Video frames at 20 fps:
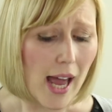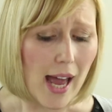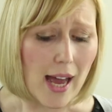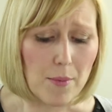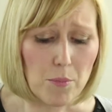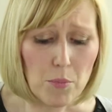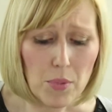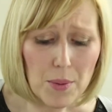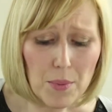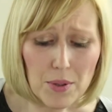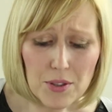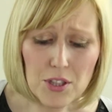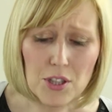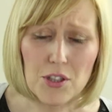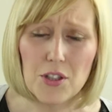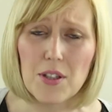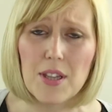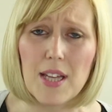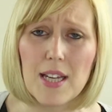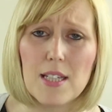And we want to
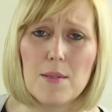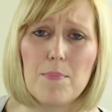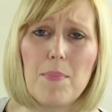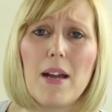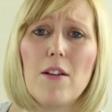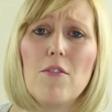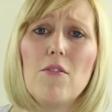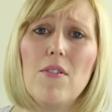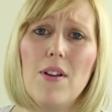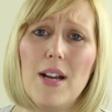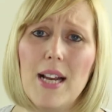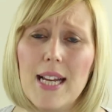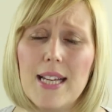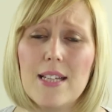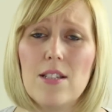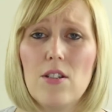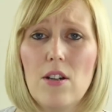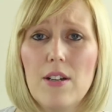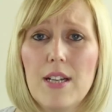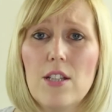do this by really
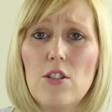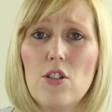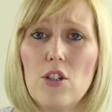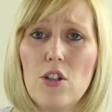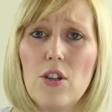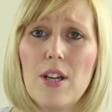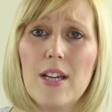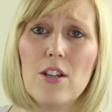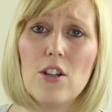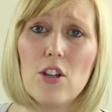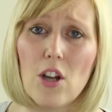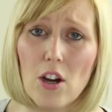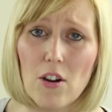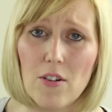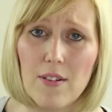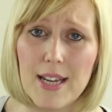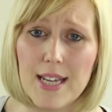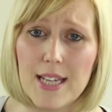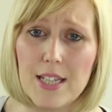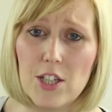starting to
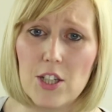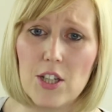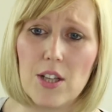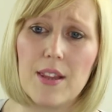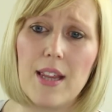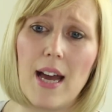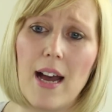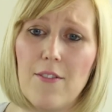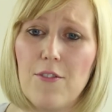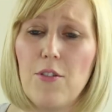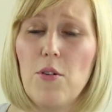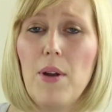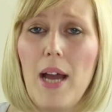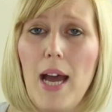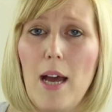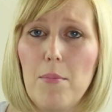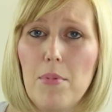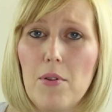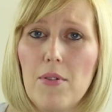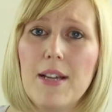encourage that
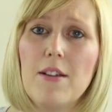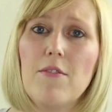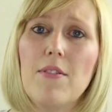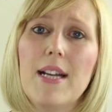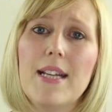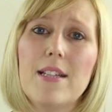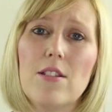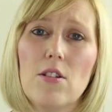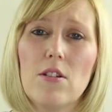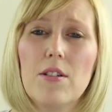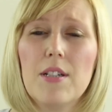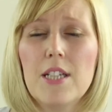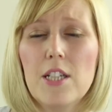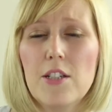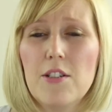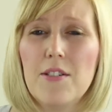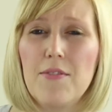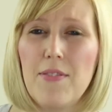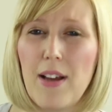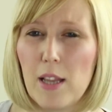vocabulary, really starting to
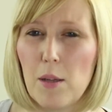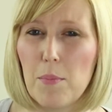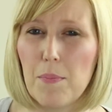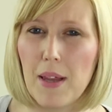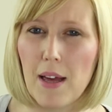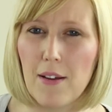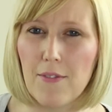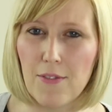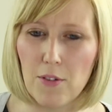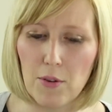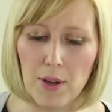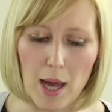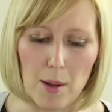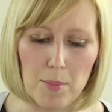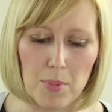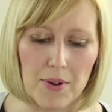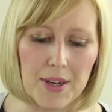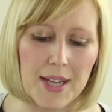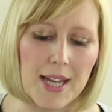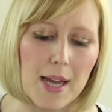develop that
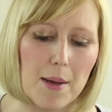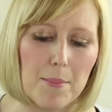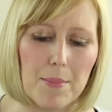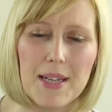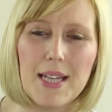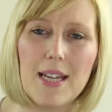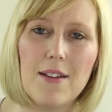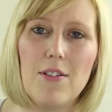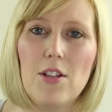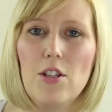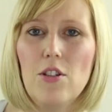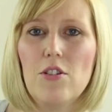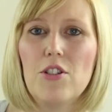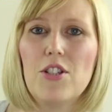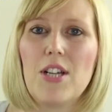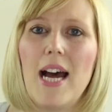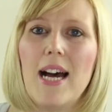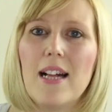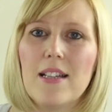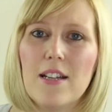vocabulary by giving your
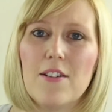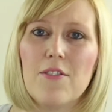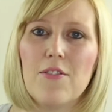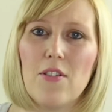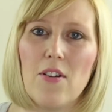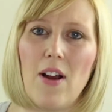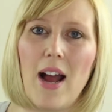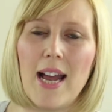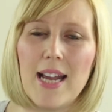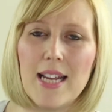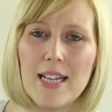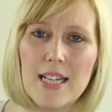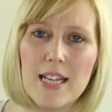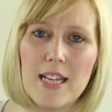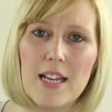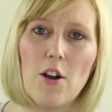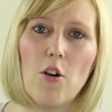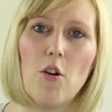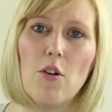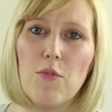child a
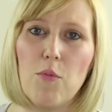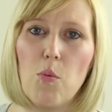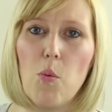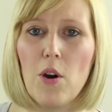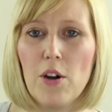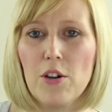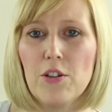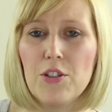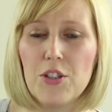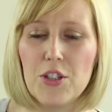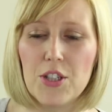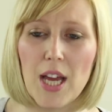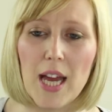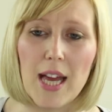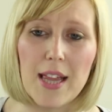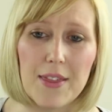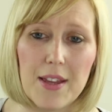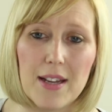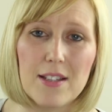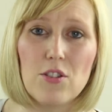variety of words
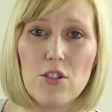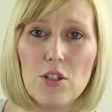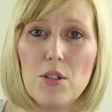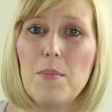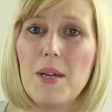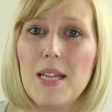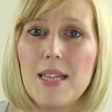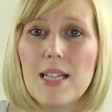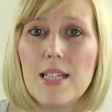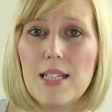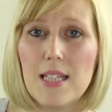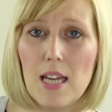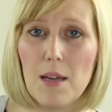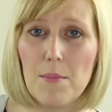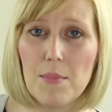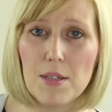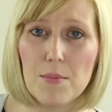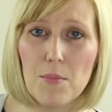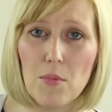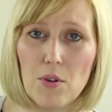that do mean the
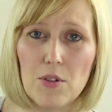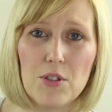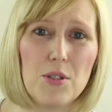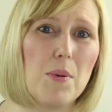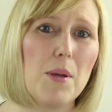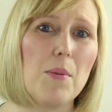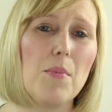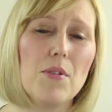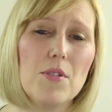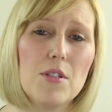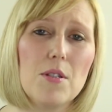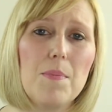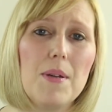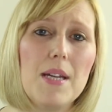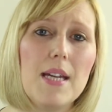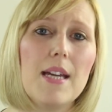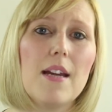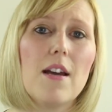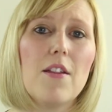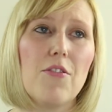same as more. So we want to
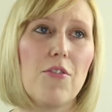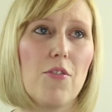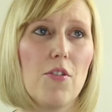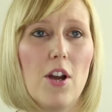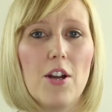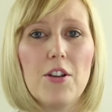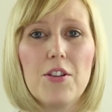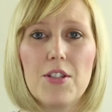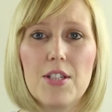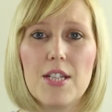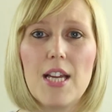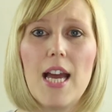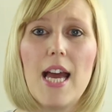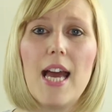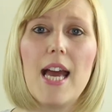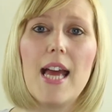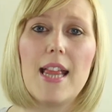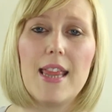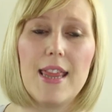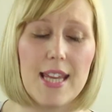be, throughout
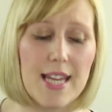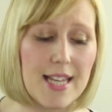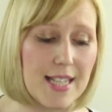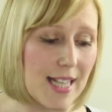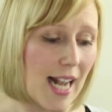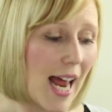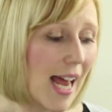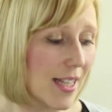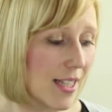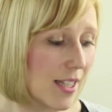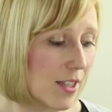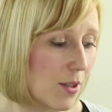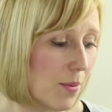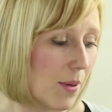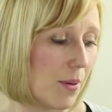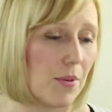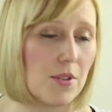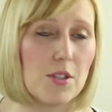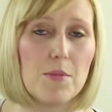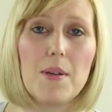these lessons, we
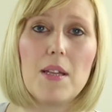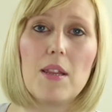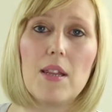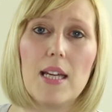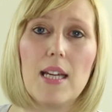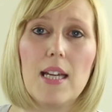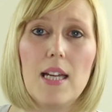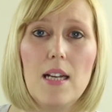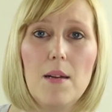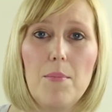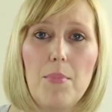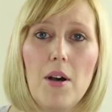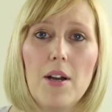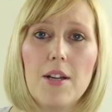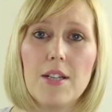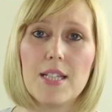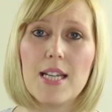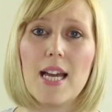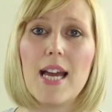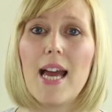want to be thinking
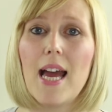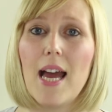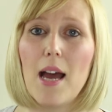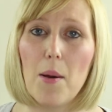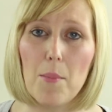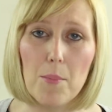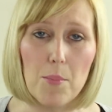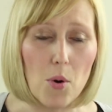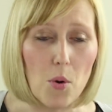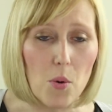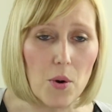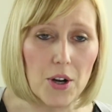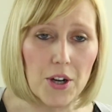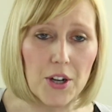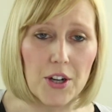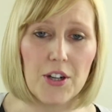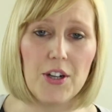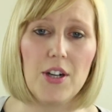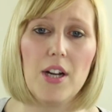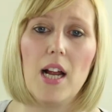about
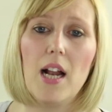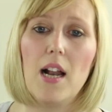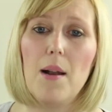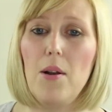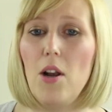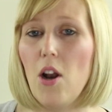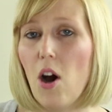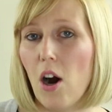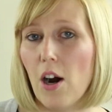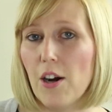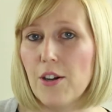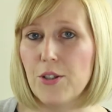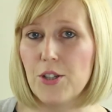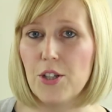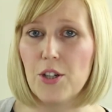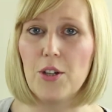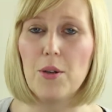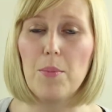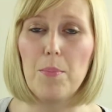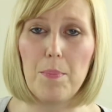more,
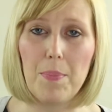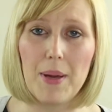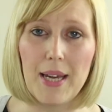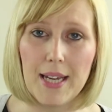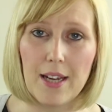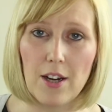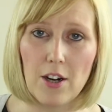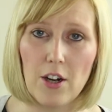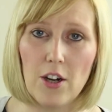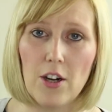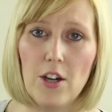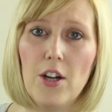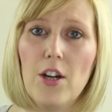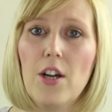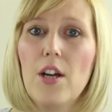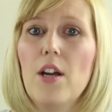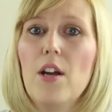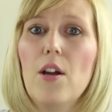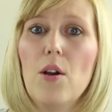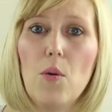larger, bigger,
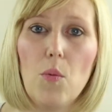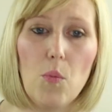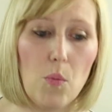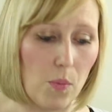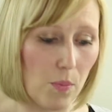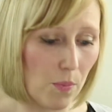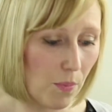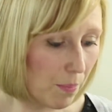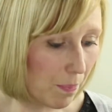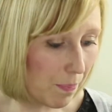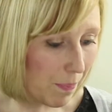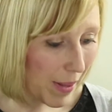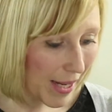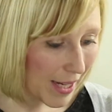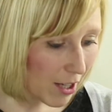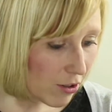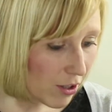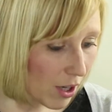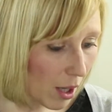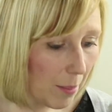
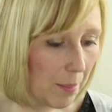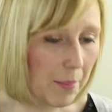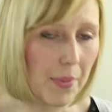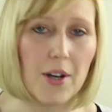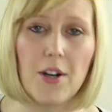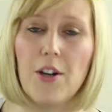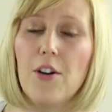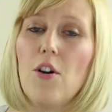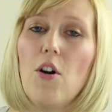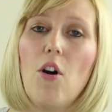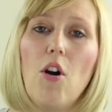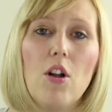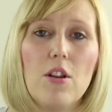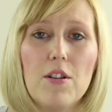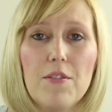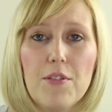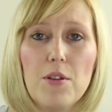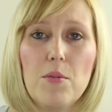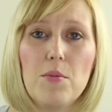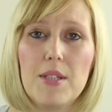bigger number, all
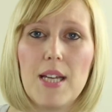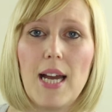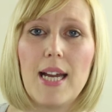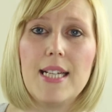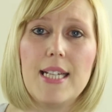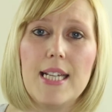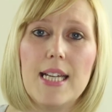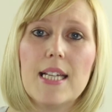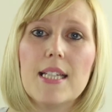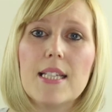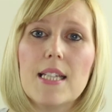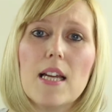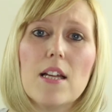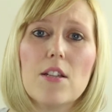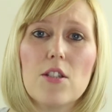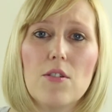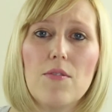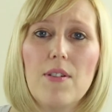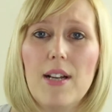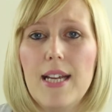of those ideas
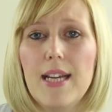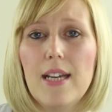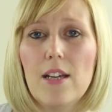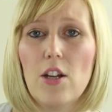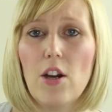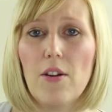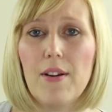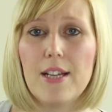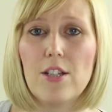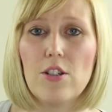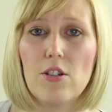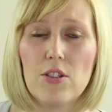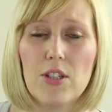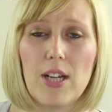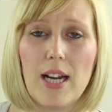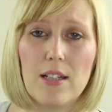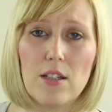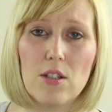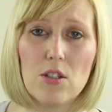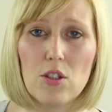to really encourage your
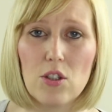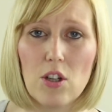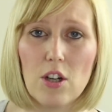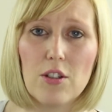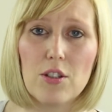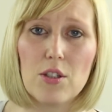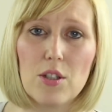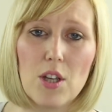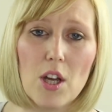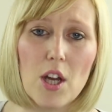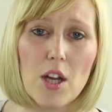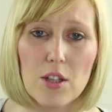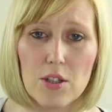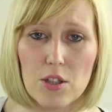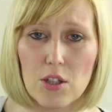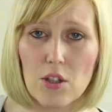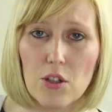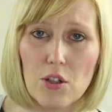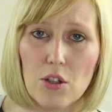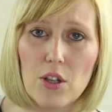child to start
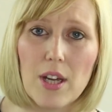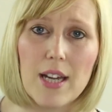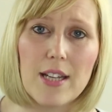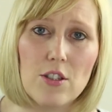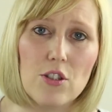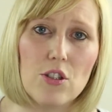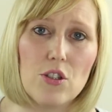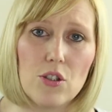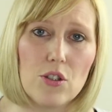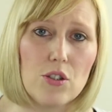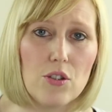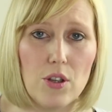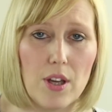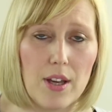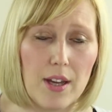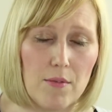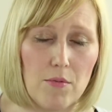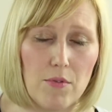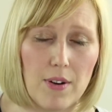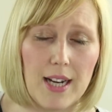to
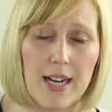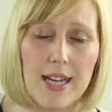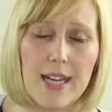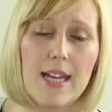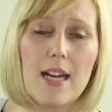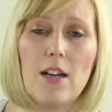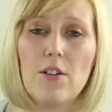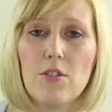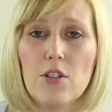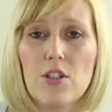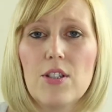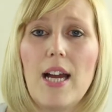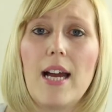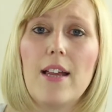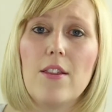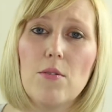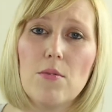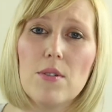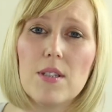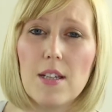really
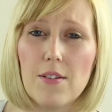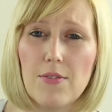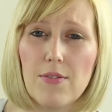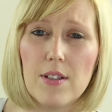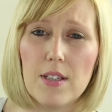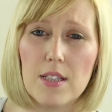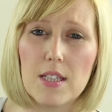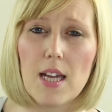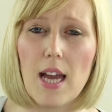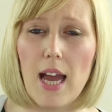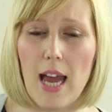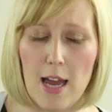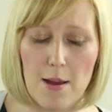understand those different